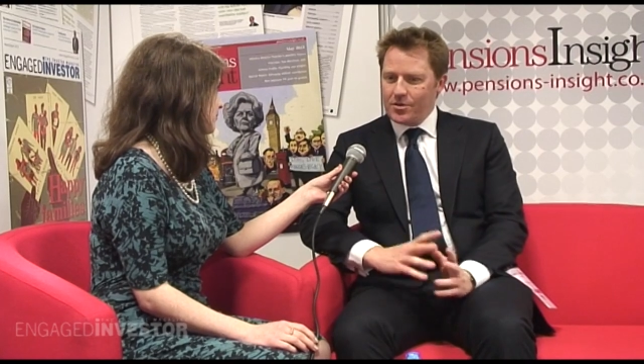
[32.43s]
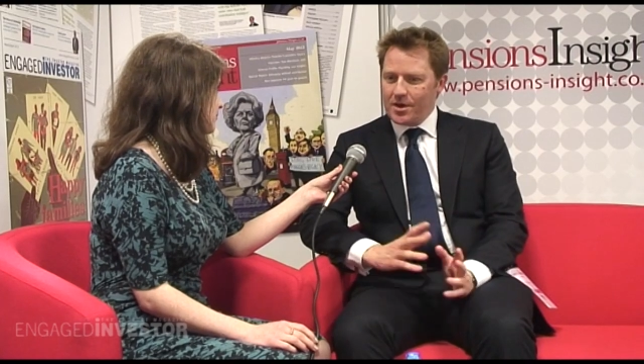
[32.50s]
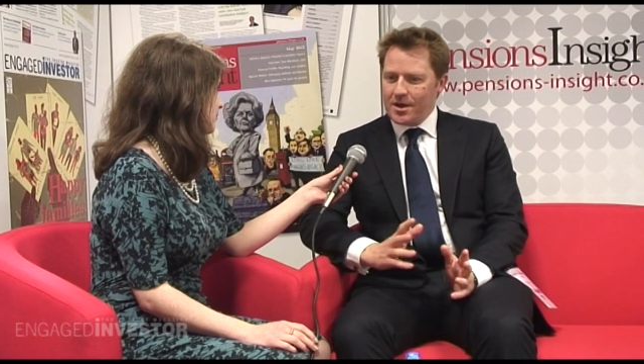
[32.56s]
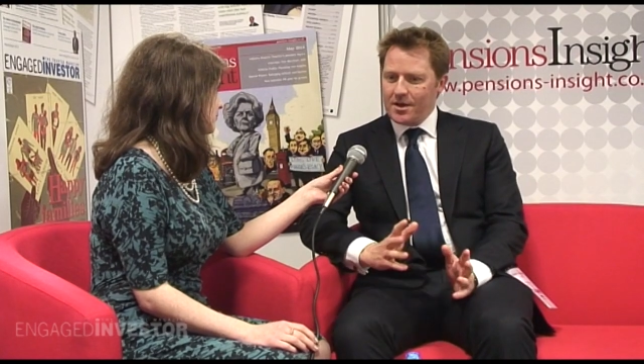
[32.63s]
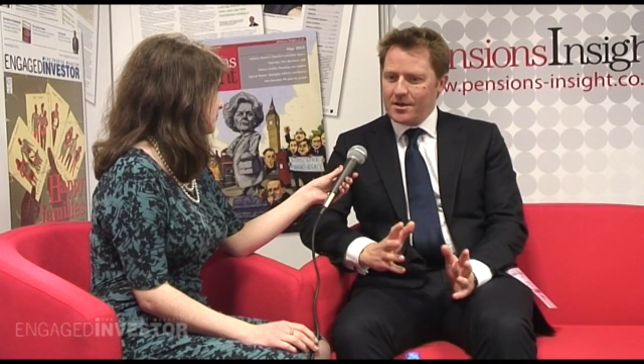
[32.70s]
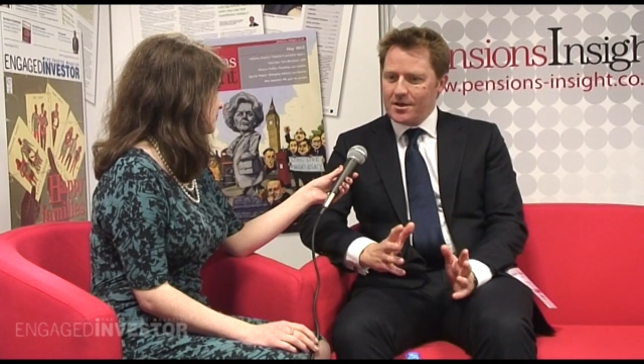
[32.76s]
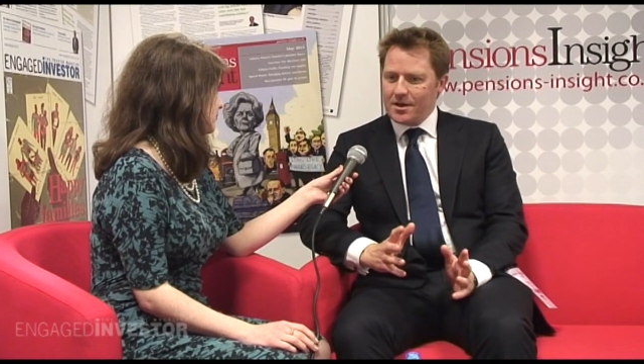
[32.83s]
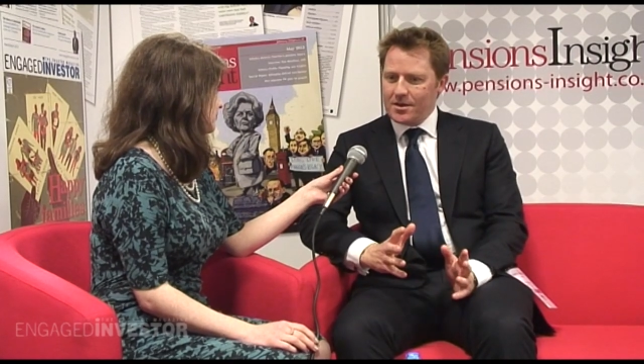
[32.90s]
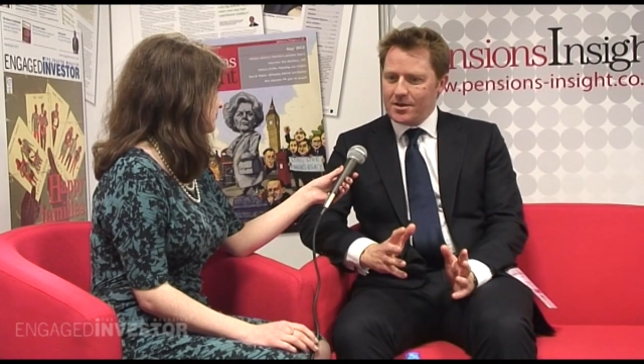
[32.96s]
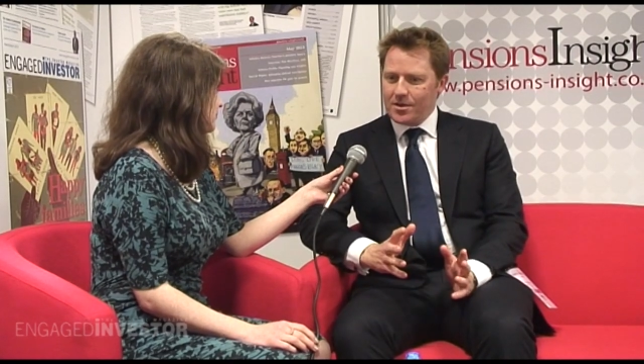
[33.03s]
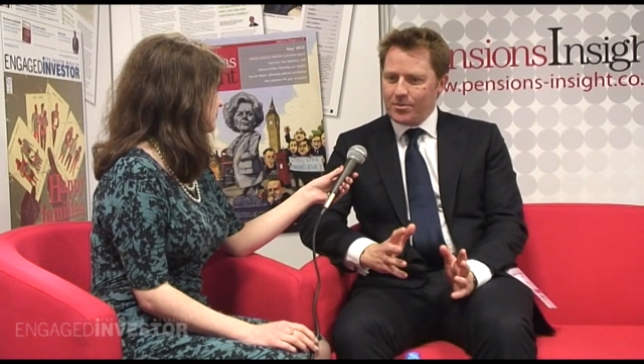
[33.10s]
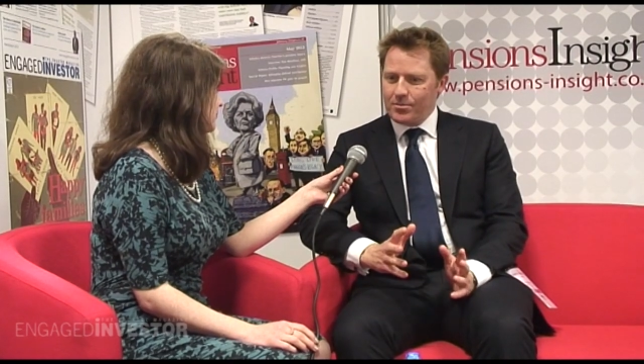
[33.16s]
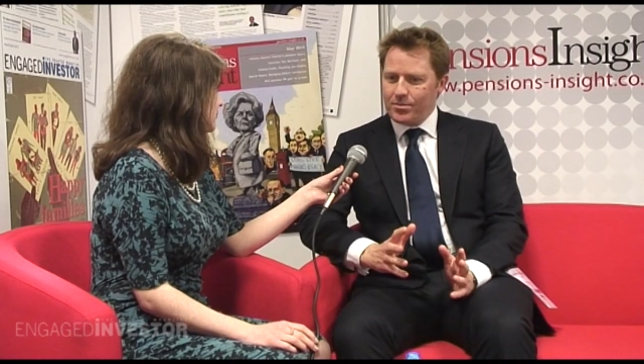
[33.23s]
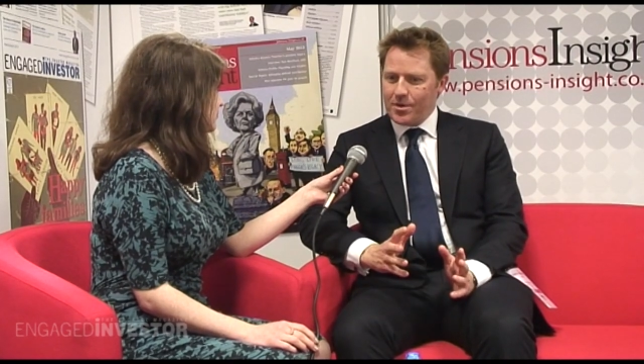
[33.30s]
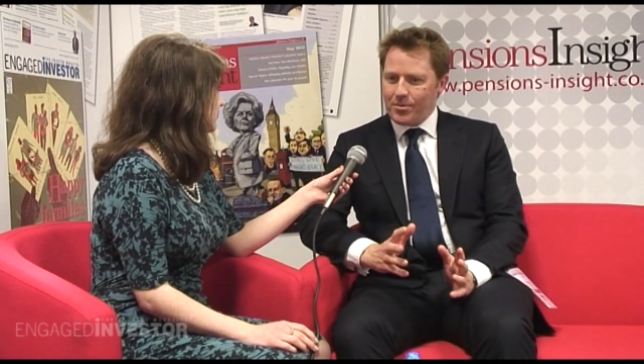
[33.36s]

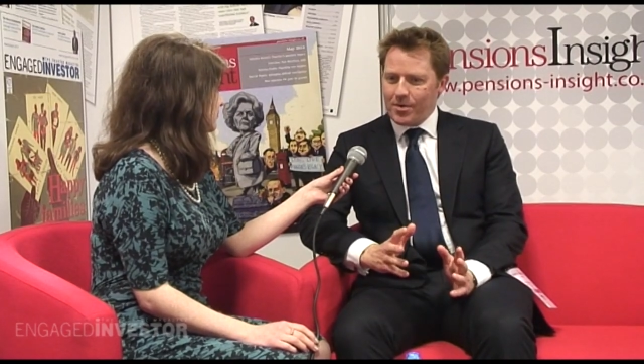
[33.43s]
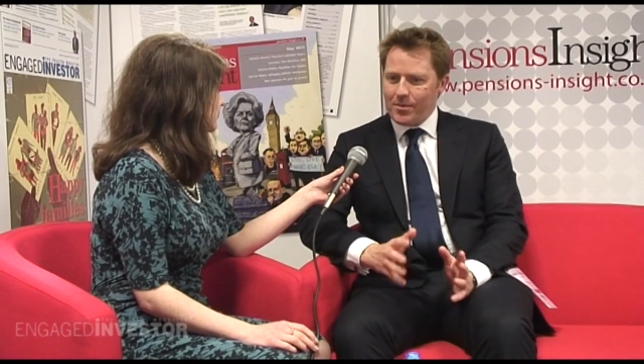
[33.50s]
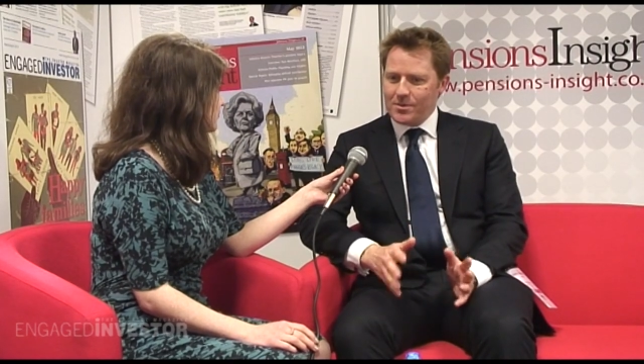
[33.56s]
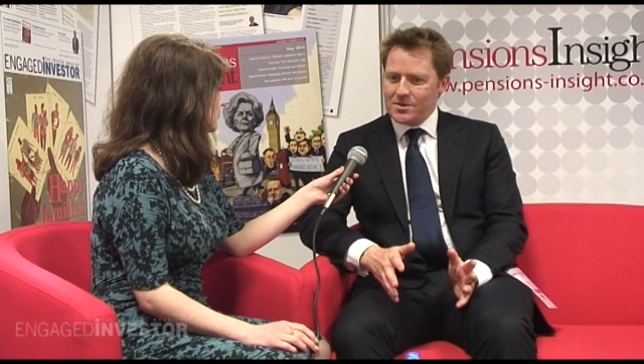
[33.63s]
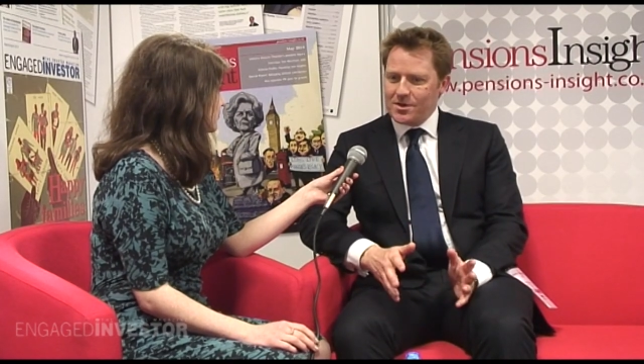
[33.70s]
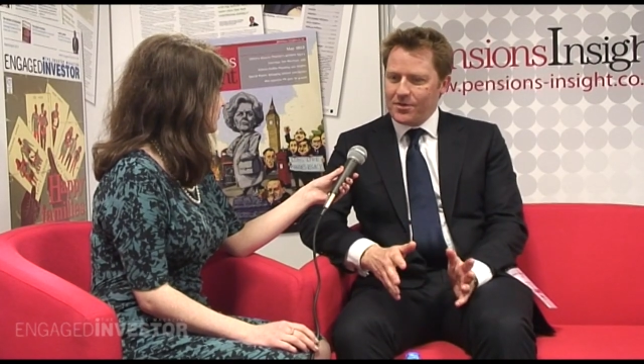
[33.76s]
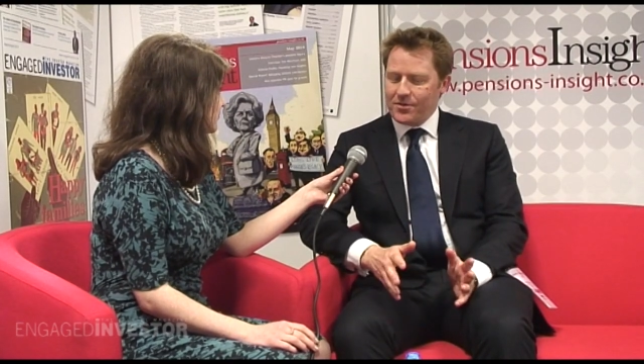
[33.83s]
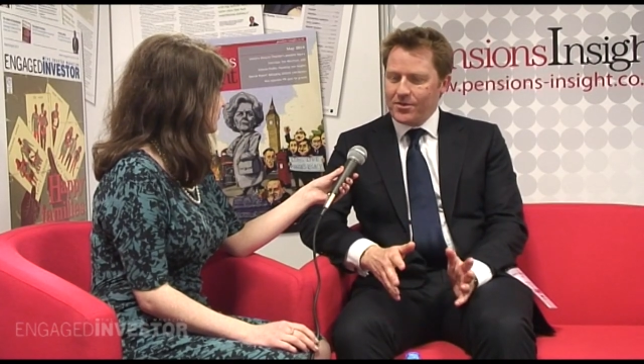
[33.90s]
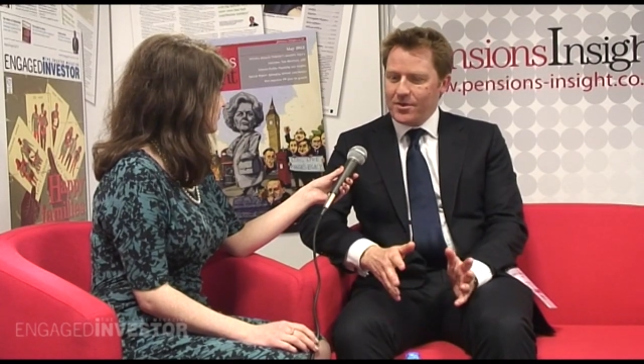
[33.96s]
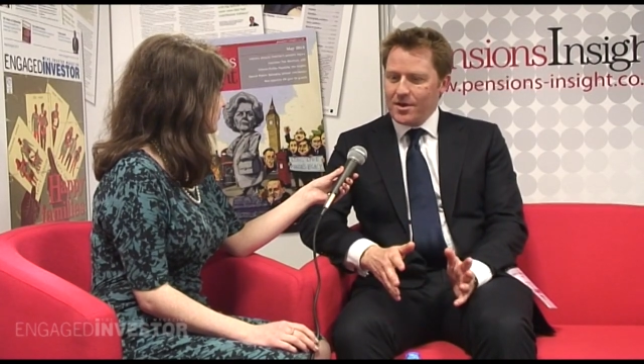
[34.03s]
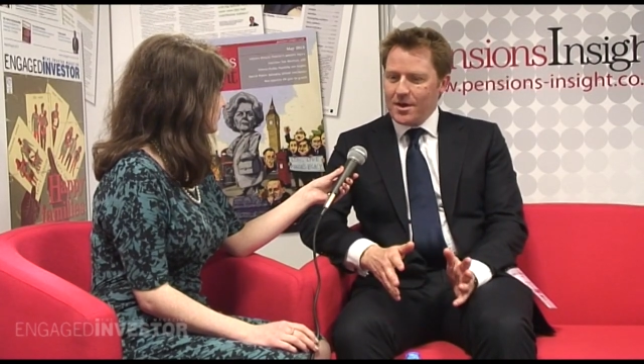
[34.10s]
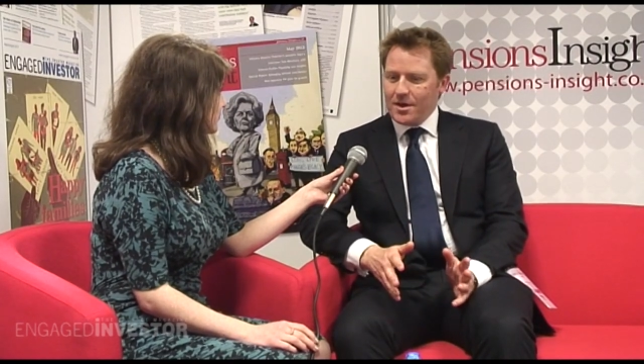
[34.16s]
the problems of